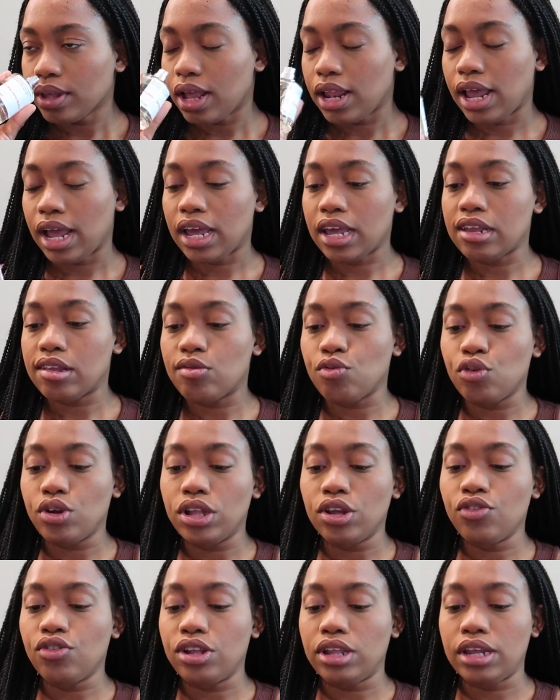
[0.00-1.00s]
Like it's
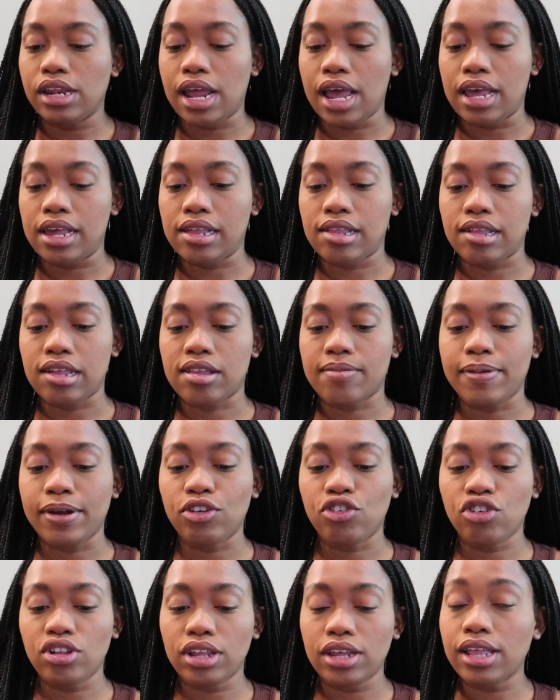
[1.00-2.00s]
really, really nice,
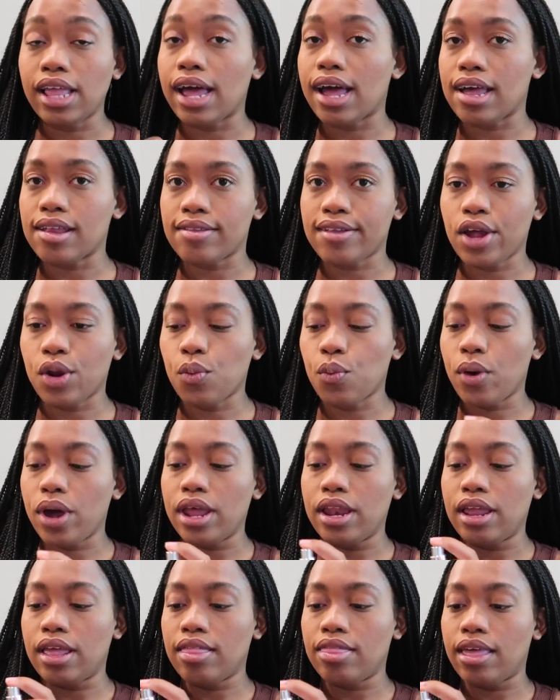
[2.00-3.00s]
especially like I said,
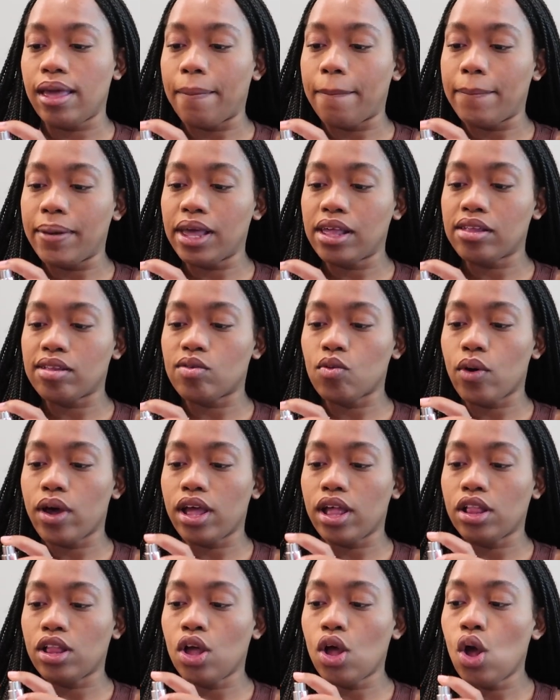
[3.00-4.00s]
when they mix
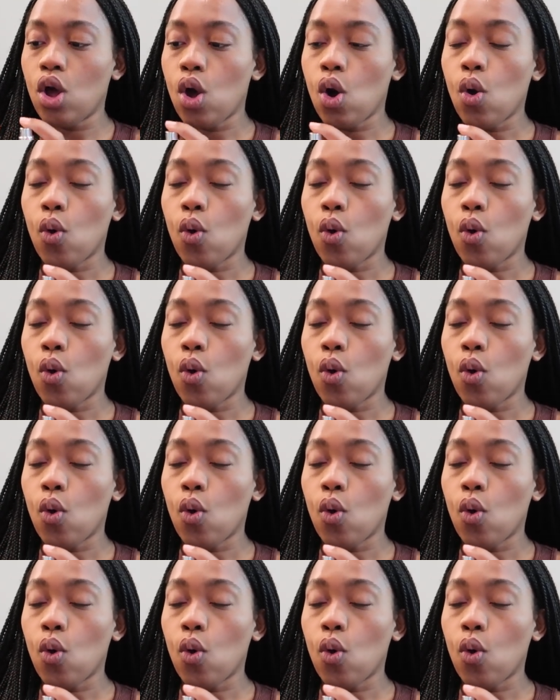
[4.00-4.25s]
well